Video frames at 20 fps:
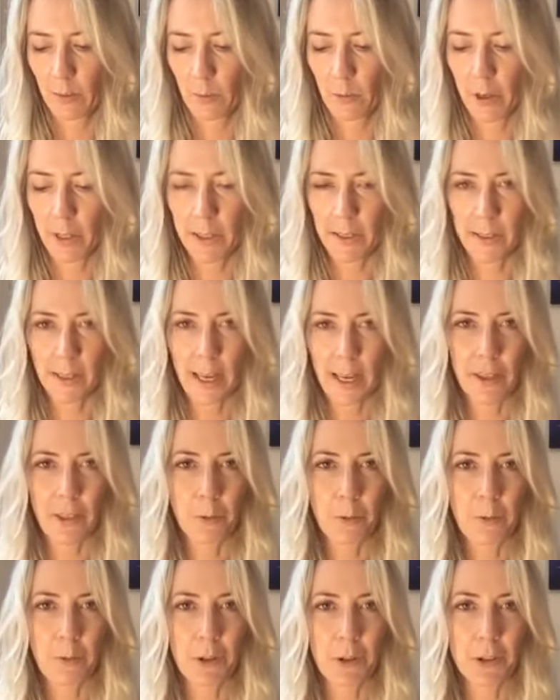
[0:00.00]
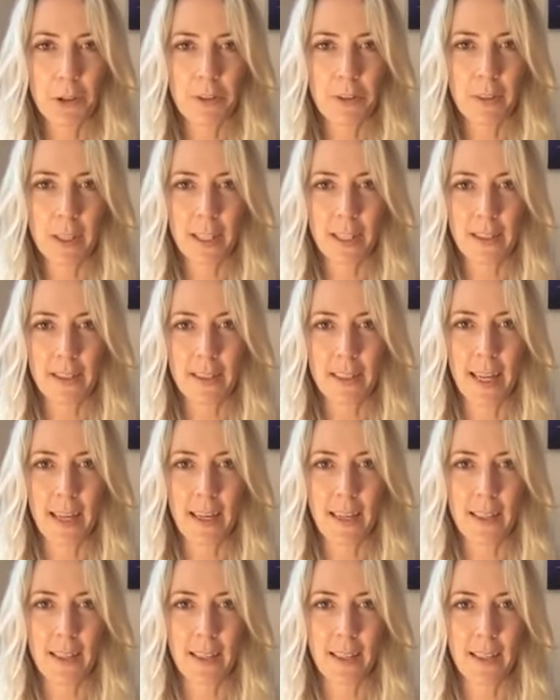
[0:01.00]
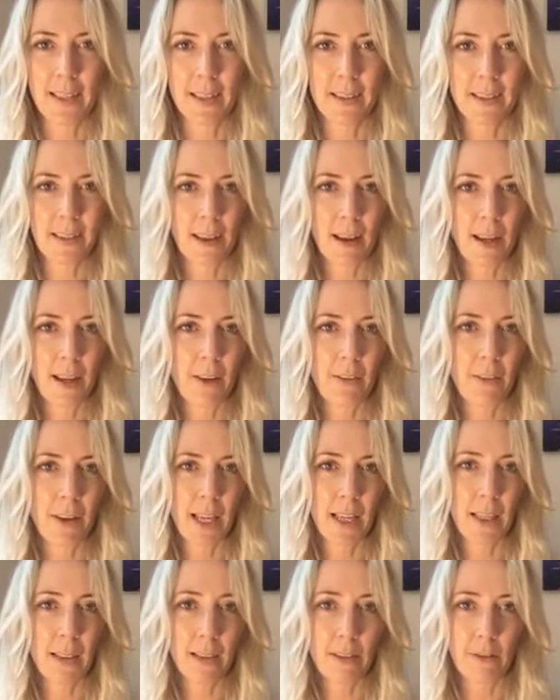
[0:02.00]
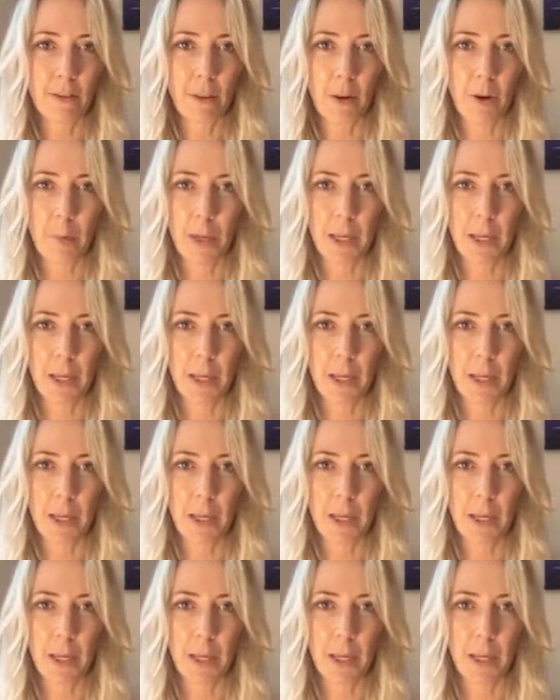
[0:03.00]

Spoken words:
What's at the root of it? Anything that's kind of hidden from